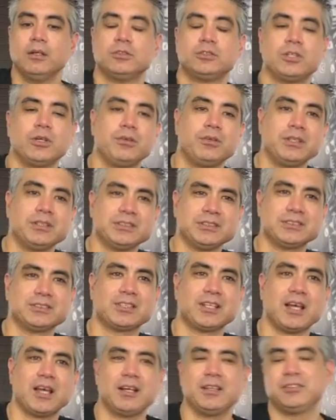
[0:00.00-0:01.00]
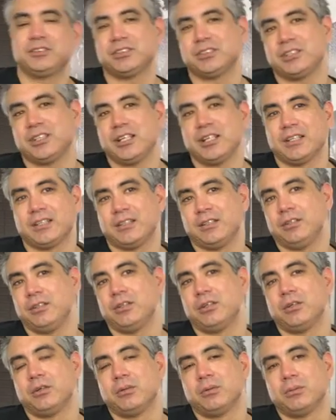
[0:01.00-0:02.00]
So this is kind of just like,
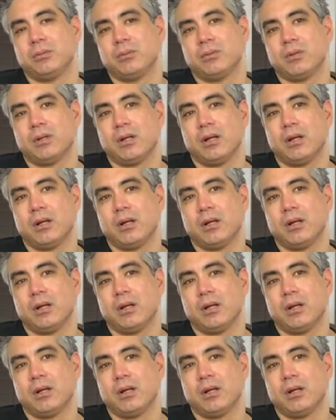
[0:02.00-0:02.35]
you know,